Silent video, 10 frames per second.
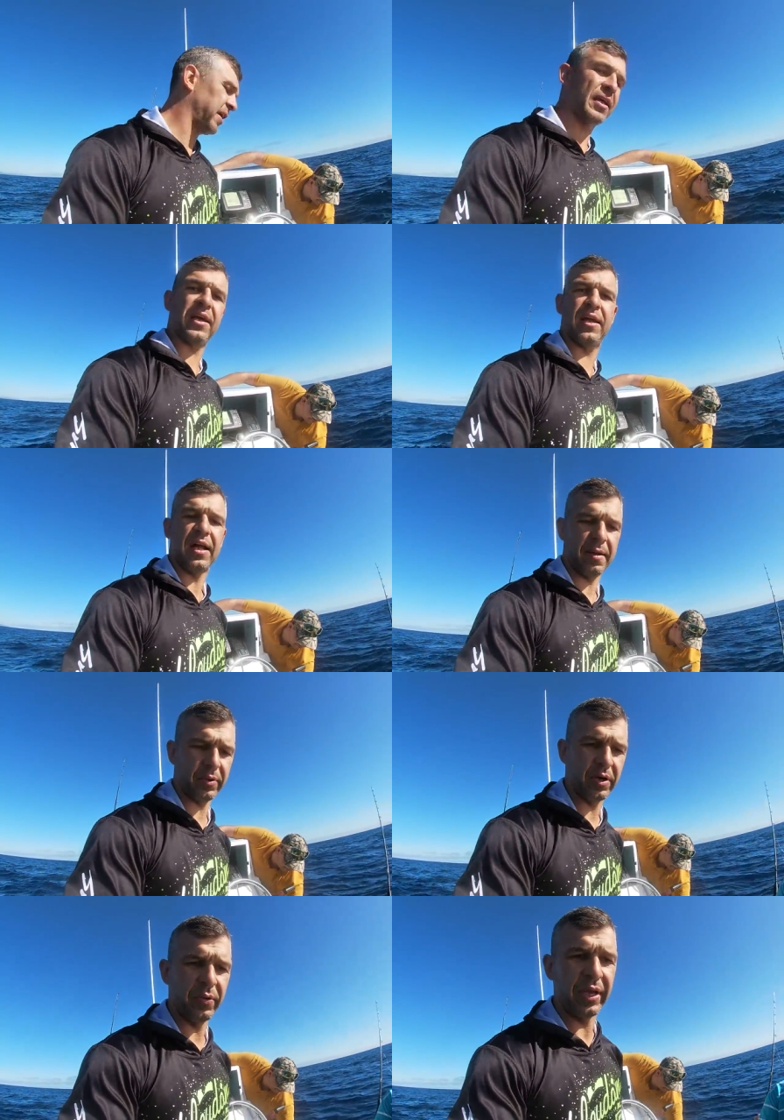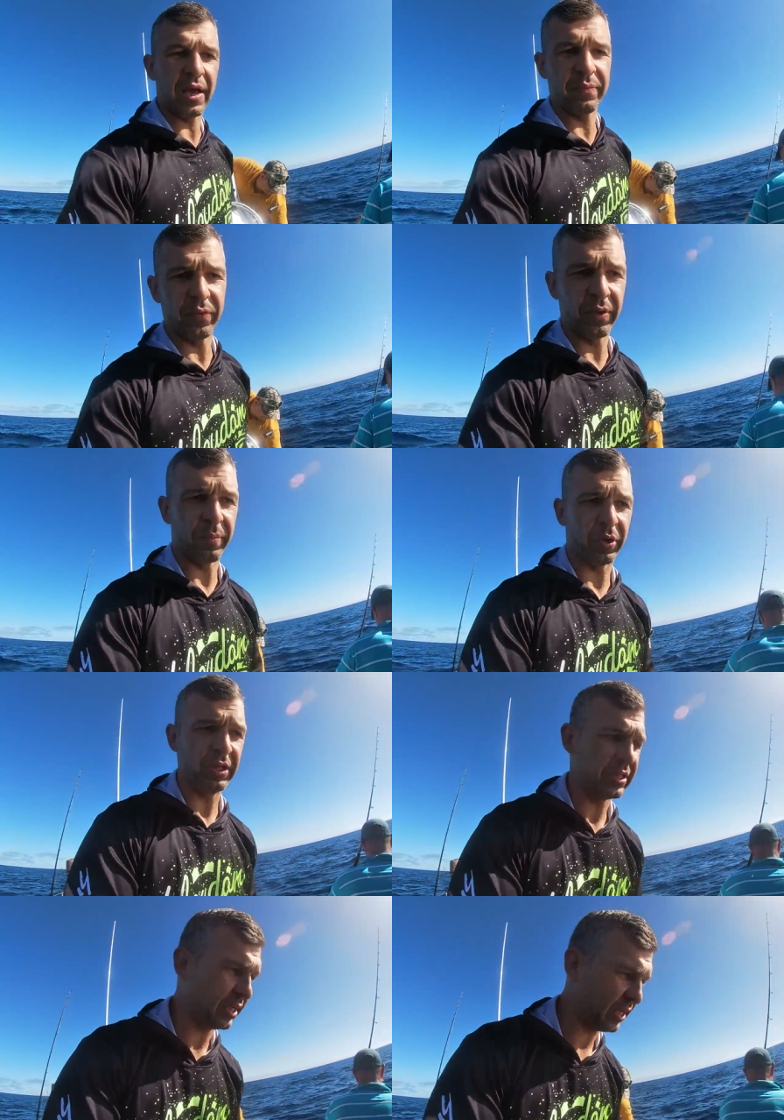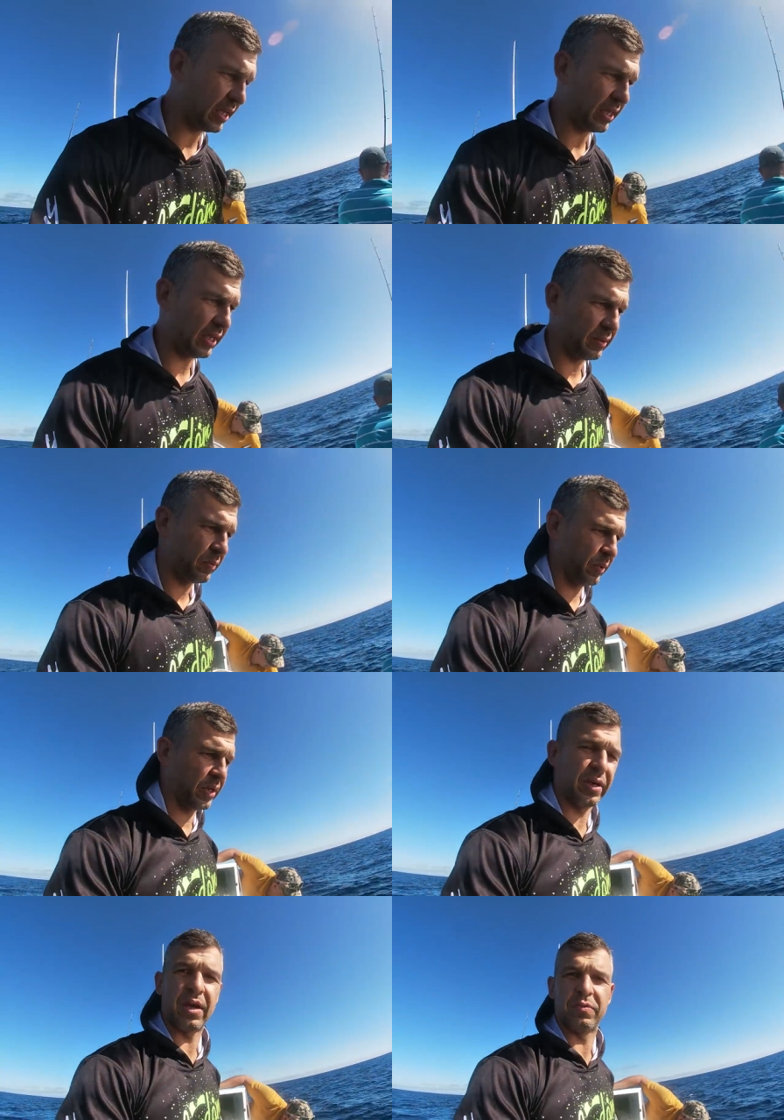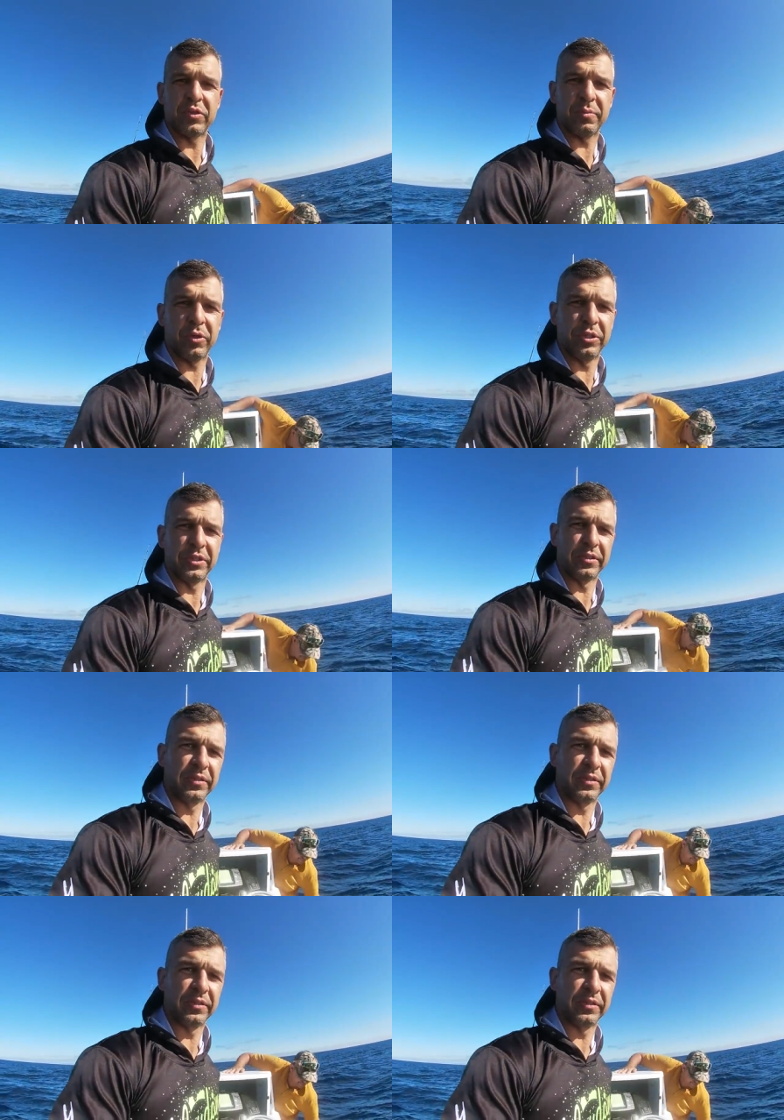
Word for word: then uh, I'm gonna rig up for the Bonnies, and uh, then we can go for some Bonnies.